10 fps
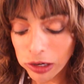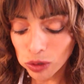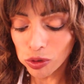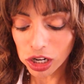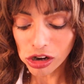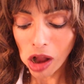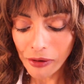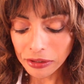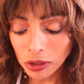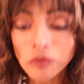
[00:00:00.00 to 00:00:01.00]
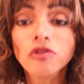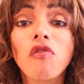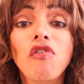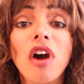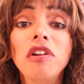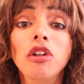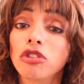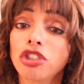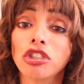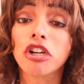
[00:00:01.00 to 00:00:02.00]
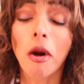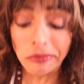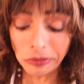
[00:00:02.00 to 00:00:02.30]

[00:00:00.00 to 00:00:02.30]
It'll work. Very low sugar.